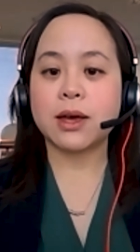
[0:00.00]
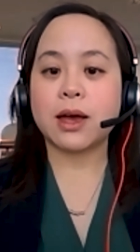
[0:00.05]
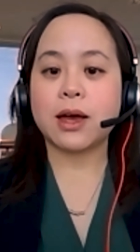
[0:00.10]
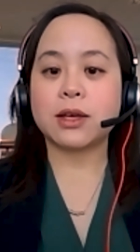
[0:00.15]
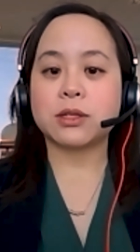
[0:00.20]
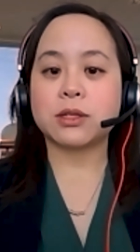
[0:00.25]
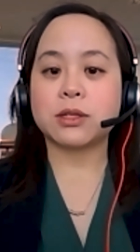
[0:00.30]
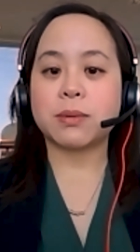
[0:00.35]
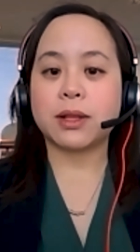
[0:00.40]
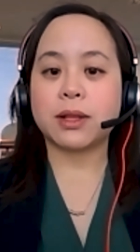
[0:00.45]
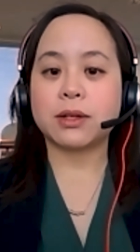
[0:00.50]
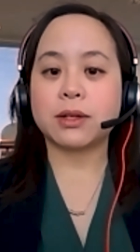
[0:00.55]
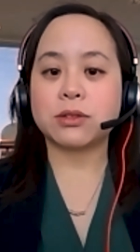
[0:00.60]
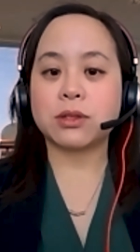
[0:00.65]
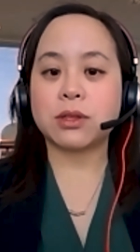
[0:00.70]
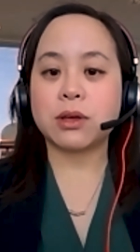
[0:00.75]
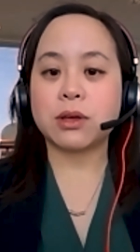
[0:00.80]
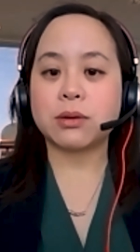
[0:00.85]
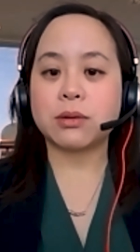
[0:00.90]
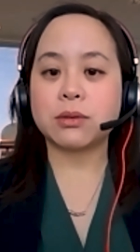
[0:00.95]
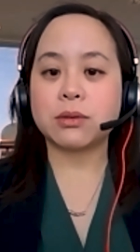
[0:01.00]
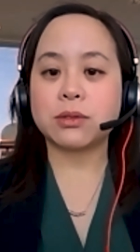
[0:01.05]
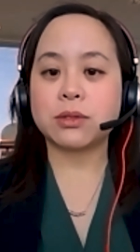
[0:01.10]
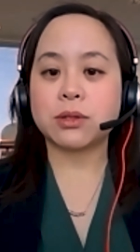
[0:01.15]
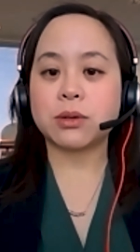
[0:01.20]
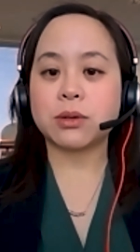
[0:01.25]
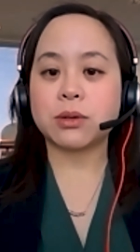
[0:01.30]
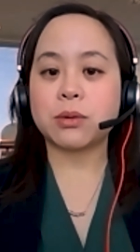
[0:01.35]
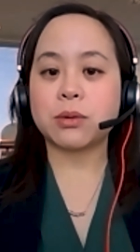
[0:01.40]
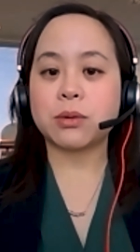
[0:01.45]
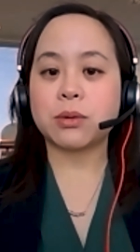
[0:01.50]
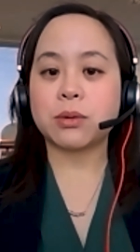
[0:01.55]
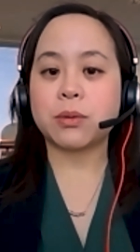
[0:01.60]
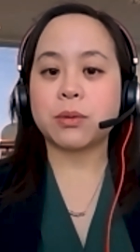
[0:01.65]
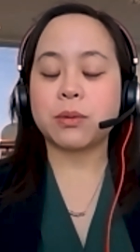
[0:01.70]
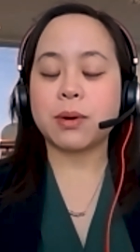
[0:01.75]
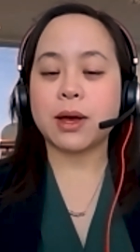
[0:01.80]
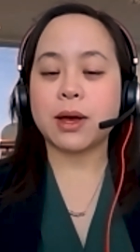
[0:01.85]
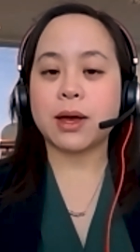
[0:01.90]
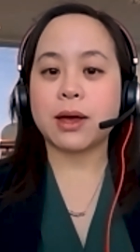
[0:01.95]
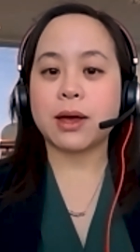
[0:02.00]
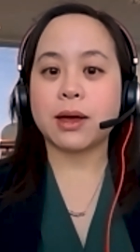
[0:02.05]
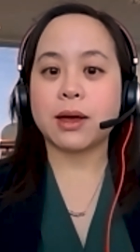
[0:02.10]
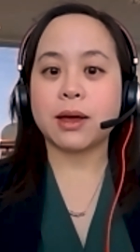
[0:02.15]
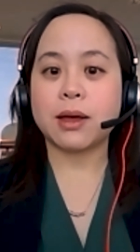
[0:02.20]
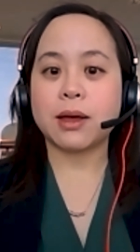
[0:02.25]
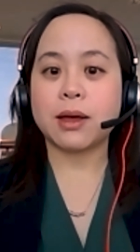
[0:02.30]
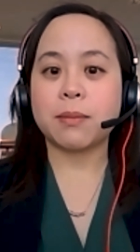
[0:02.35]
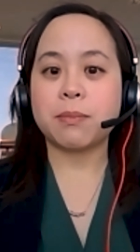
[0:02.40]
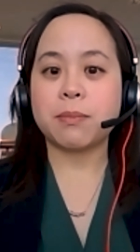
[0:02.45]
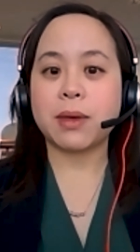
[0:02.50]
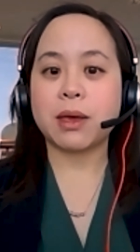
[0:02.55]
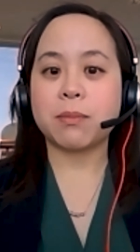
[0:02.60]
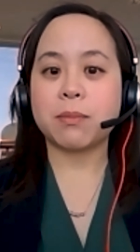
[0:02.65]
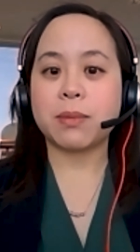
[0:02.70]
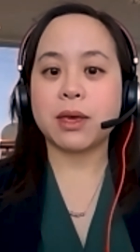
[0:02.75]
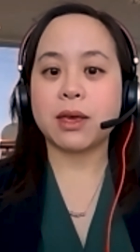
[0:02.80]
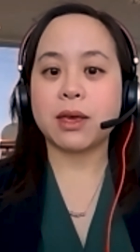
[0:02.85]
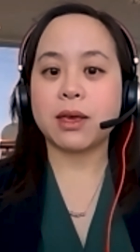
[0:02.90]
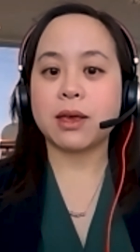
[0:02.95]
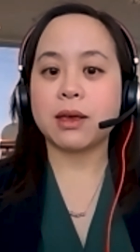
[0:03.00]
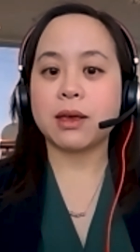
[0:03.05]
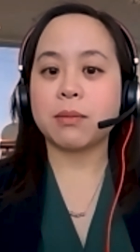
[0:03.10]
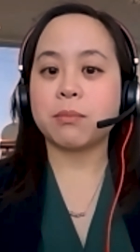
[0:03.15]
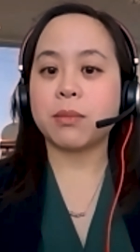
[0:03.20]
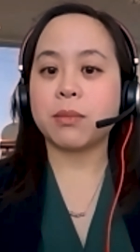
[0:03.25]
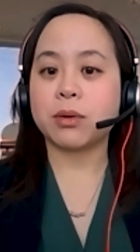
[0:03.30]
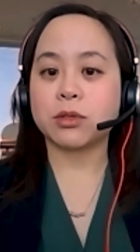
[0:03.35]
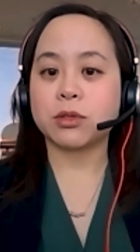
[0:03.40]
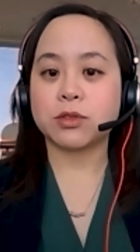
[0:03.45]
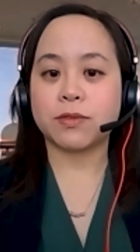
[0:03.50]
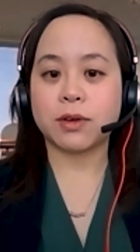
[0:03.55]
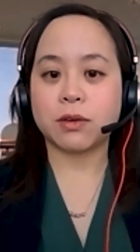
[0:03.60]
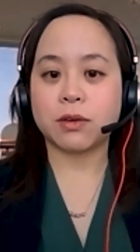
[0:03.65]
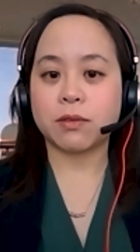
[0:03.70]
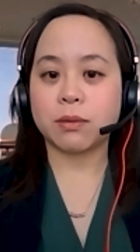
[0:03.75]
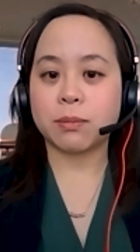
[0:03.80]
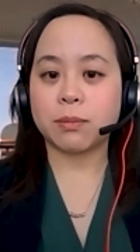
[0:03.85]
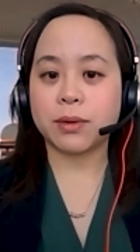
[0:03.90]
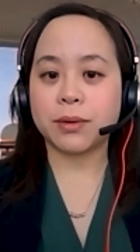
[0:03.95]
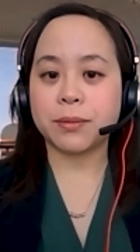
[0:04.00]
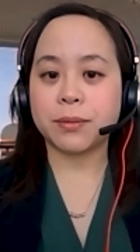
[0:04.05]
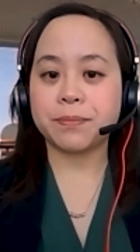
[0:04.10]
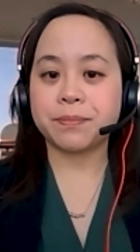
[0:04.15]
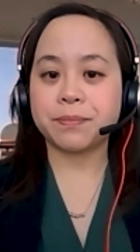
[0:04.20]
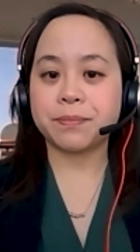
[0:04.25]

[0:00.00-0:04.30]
as well as those who uh, may be most vulnerable.